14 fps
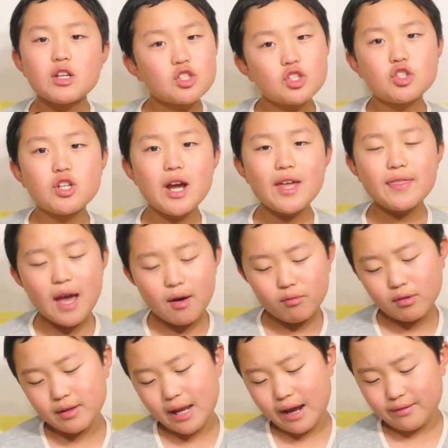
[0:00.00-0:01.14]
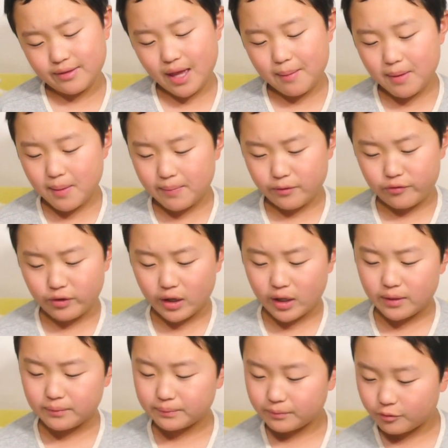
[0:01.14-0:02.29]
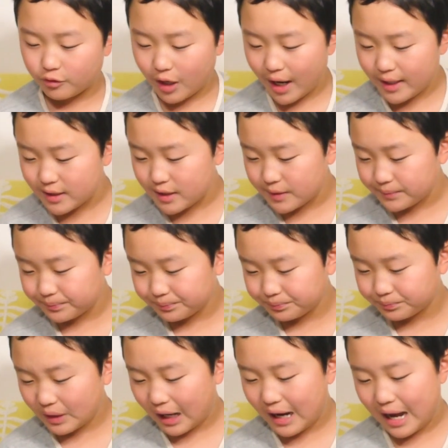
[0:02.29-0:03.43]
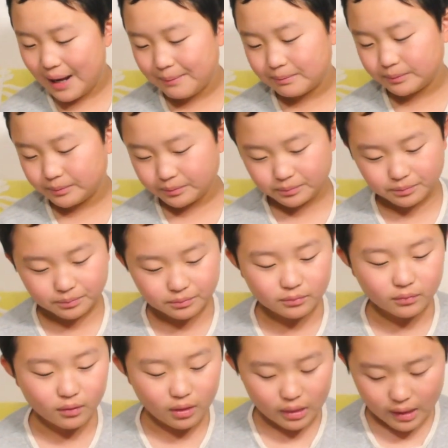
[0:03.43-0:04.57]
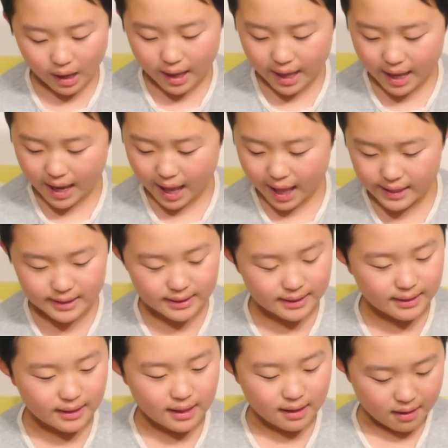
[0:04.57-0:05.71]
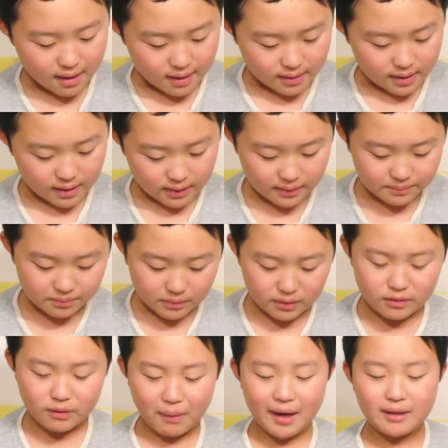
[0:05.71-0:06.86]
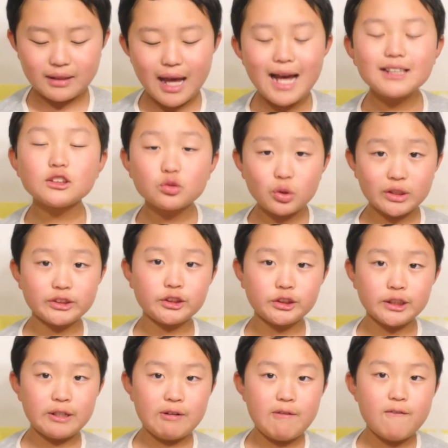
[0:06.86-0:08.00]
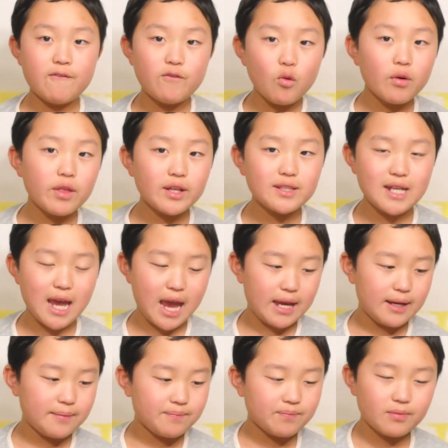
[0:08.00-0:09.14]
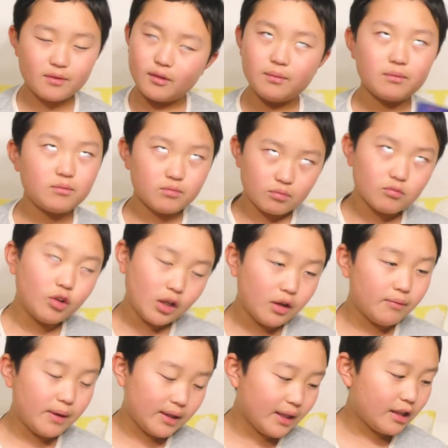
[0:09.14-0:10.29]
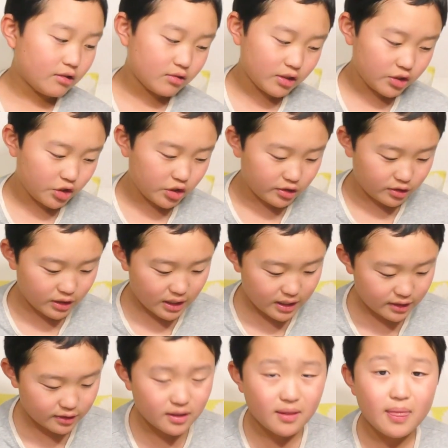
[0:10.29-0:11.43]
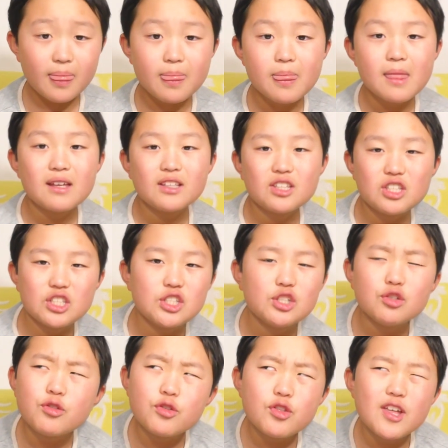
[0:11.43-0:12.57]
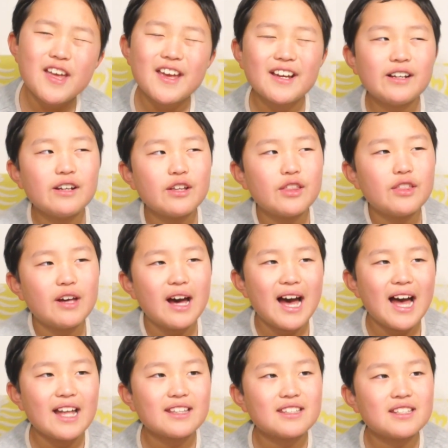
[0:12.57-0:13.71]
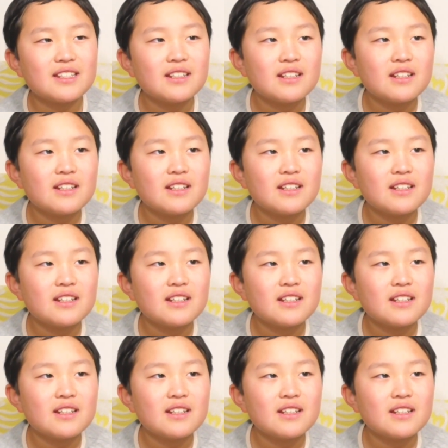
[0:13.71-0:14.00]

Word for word: Try that one out. That might be fun, right? Um, and uh, my last question for the day, one of my last questions is, do you think that